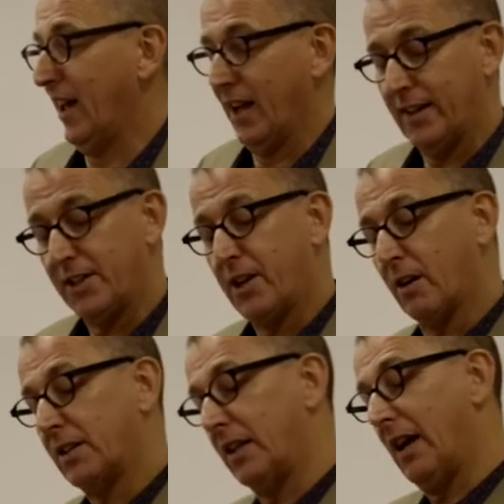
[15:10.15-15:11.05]
And then she
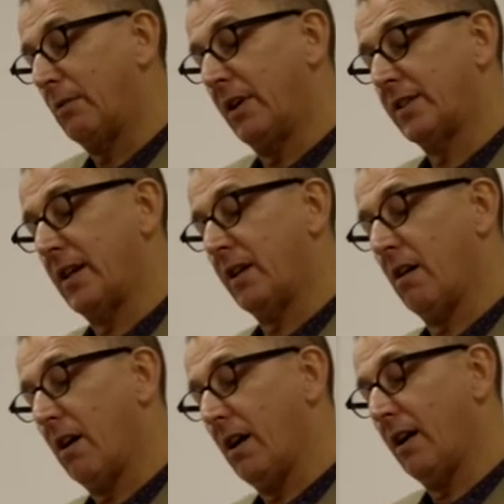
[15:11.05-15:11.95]
got to the line where it said,
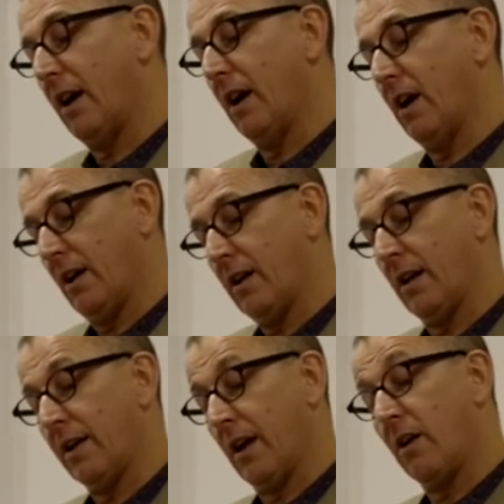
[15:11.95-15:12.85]

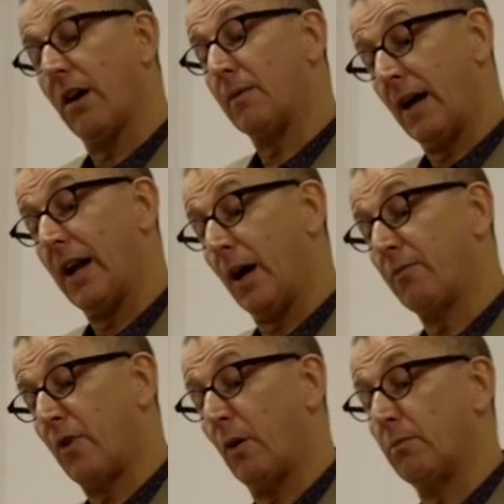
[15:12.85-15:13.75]
I'm
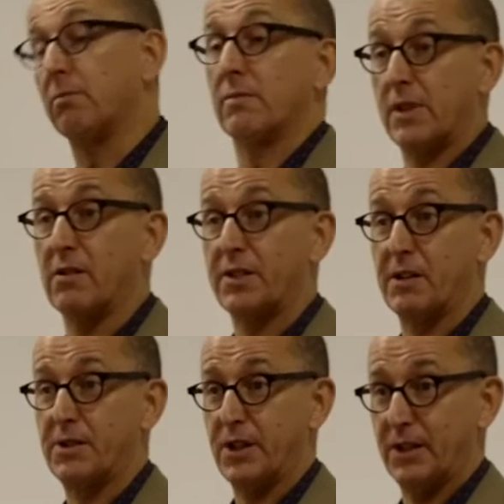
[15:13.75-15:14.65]
from
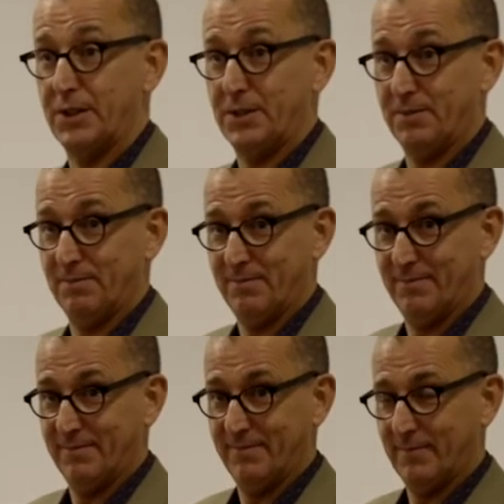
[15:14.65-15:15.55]
so-and-so church.
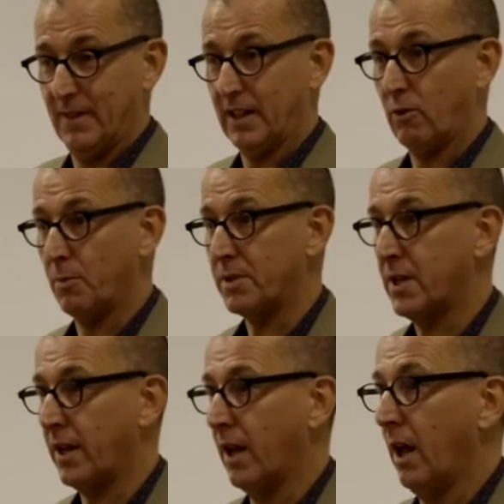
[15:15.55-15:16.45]
And the woman
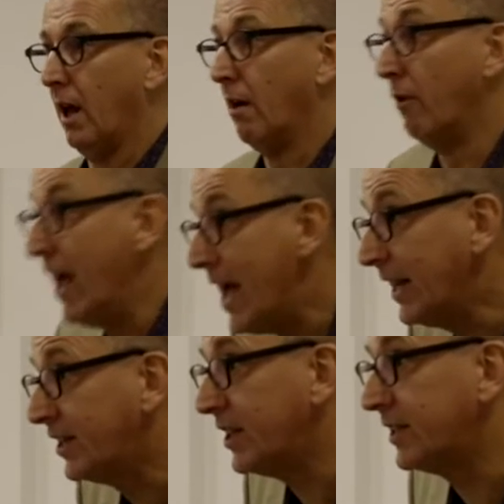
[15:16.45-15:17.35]
said,
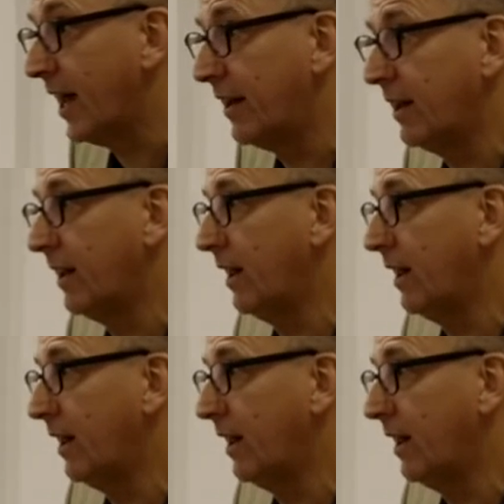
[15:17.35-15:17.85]
really, she said,